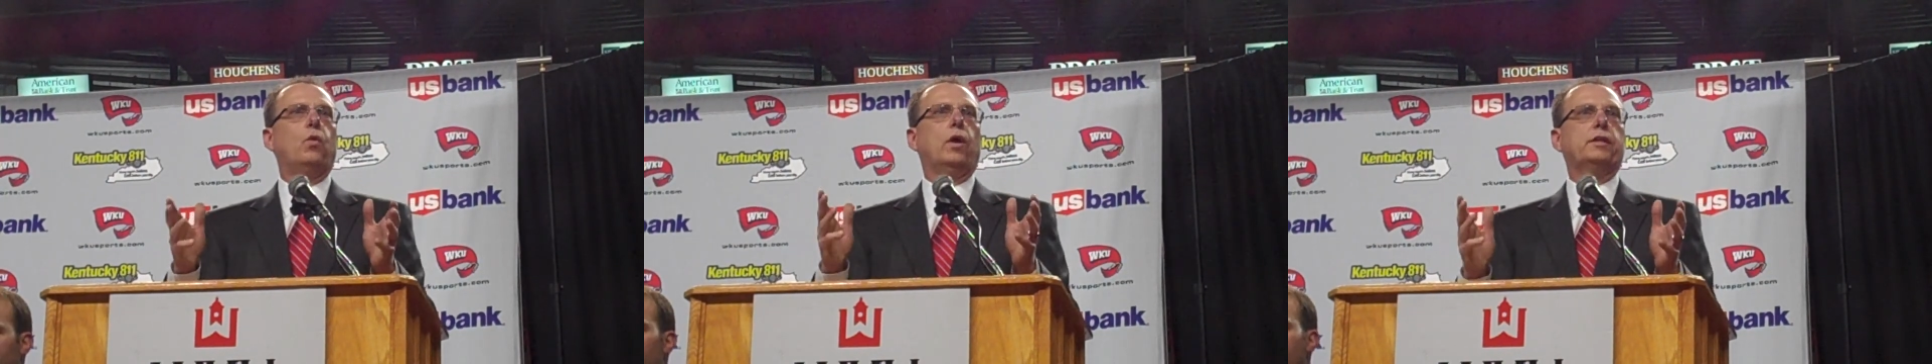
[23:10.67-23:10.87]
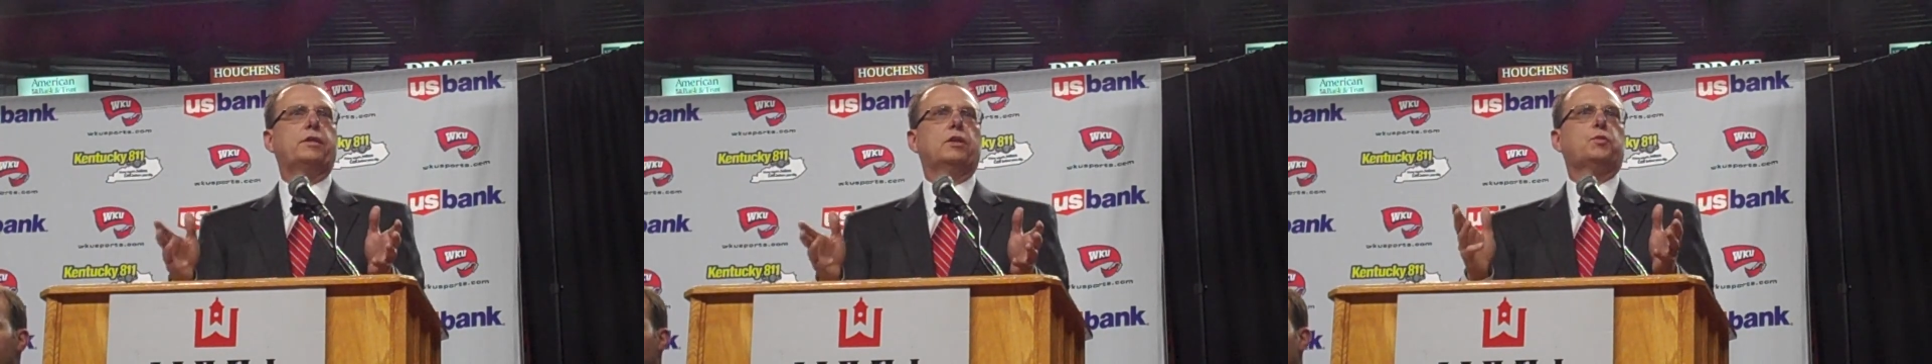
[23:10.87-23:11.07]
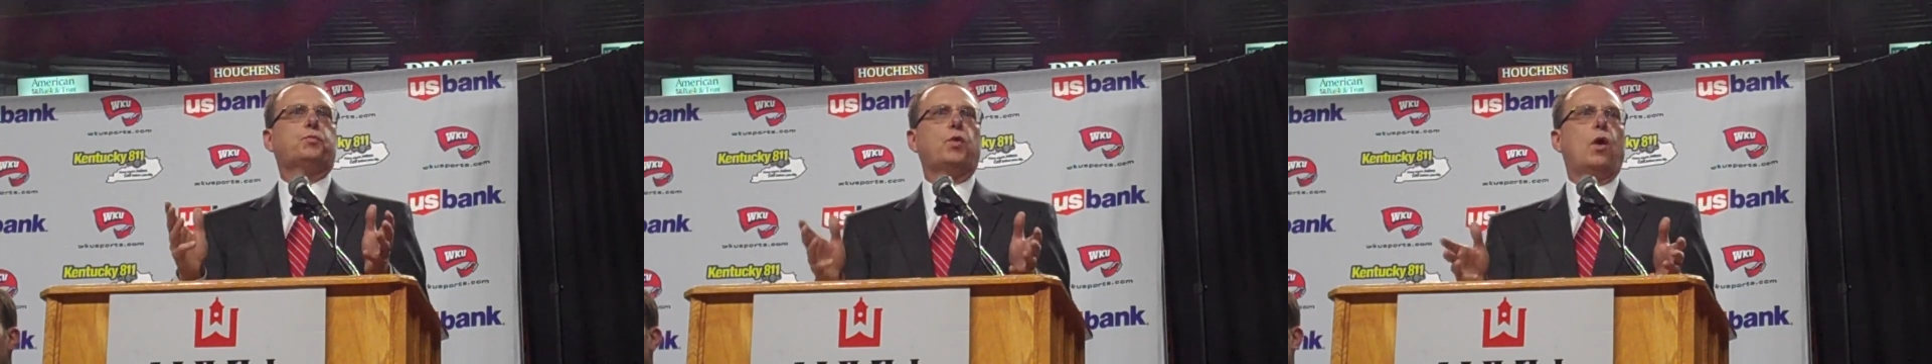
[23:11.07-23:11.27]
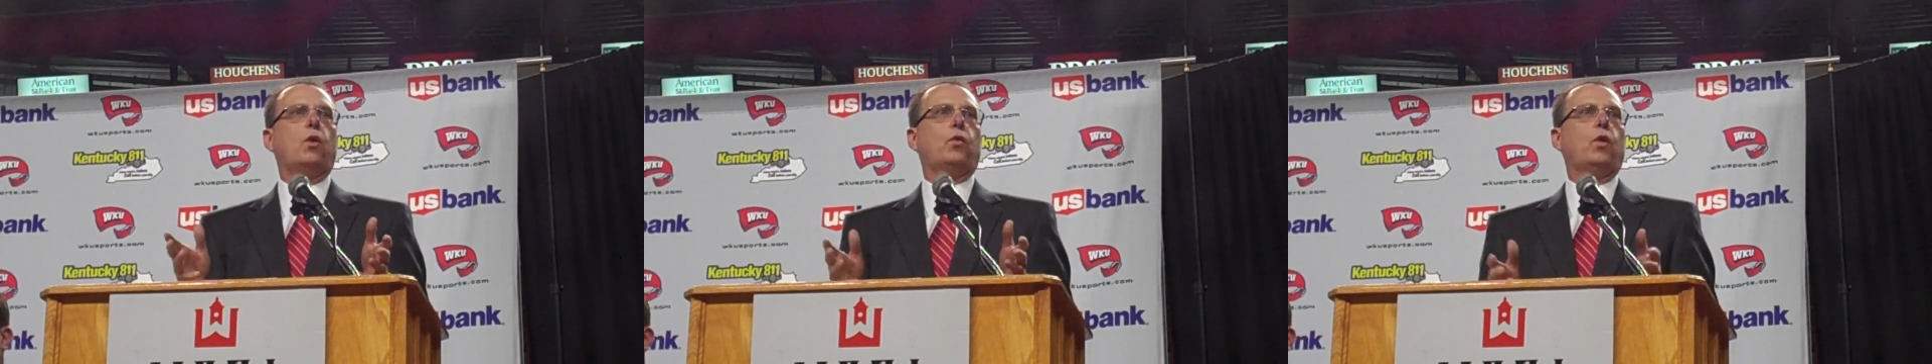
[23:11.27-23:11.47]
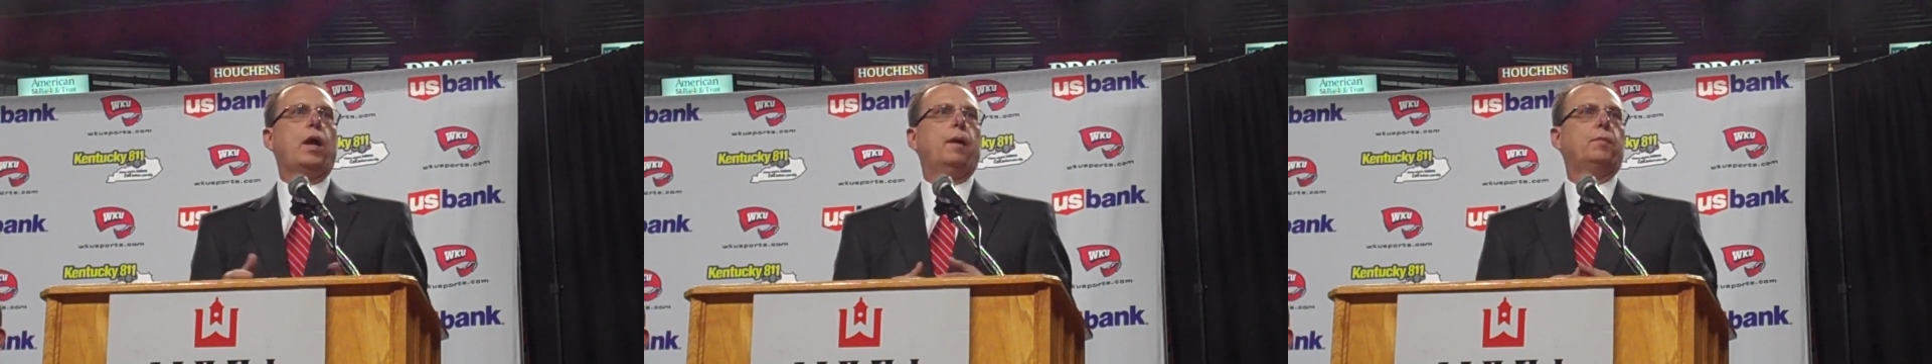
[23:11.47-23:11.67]
want this
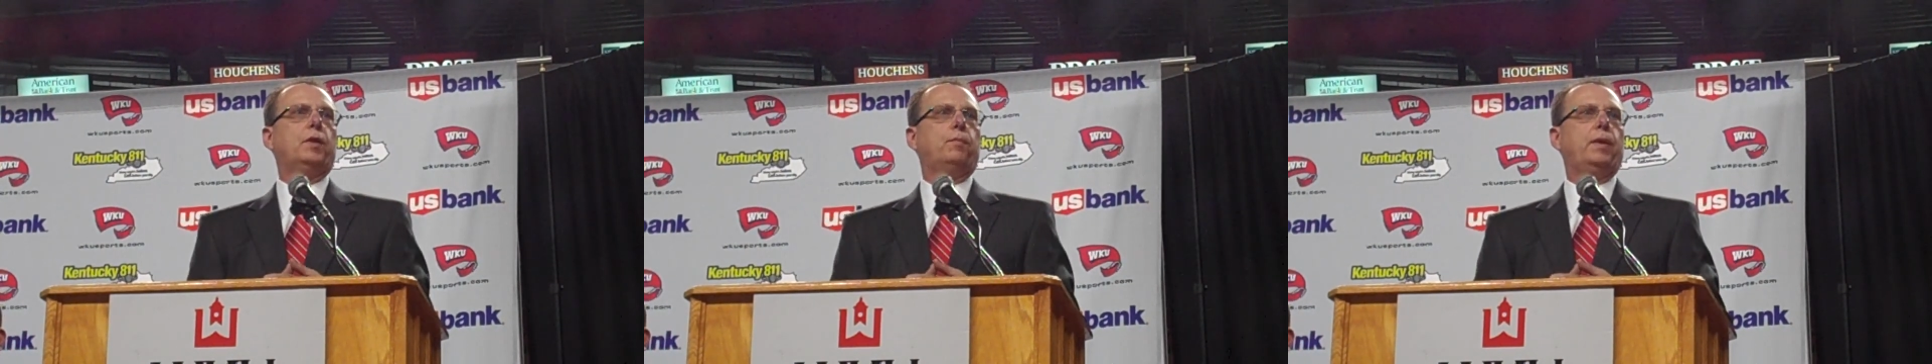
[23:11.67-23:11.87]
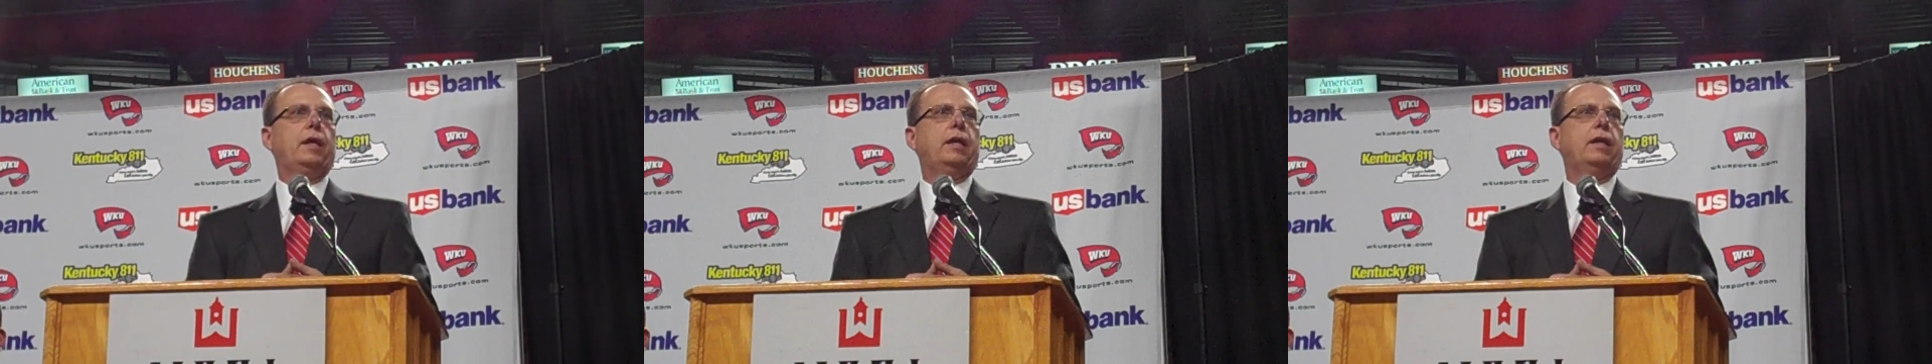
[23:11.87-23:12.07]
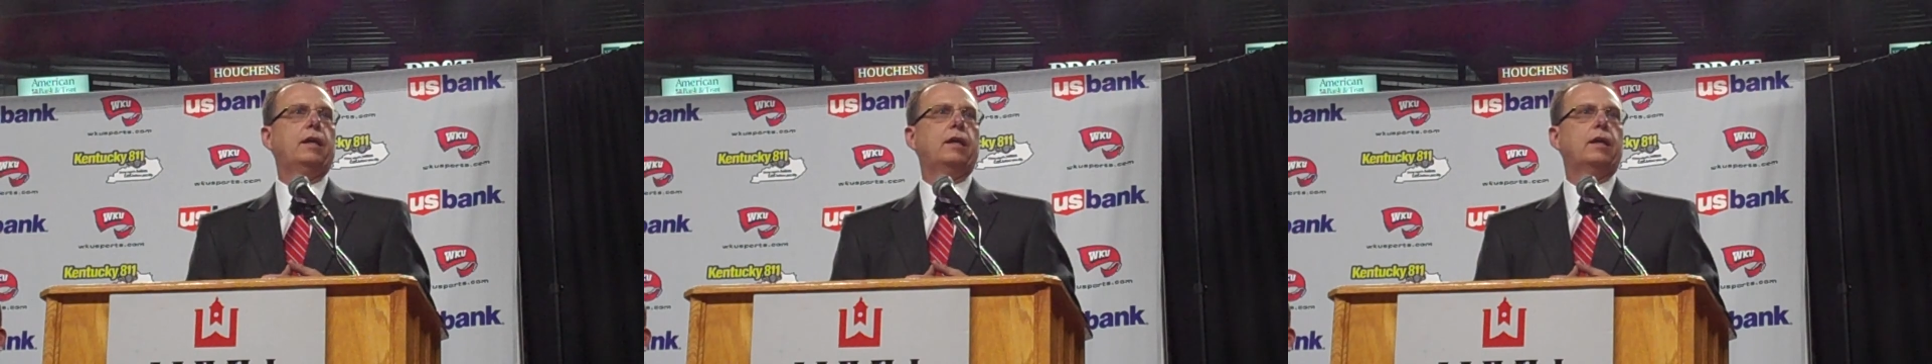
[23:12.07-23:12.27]
program to be.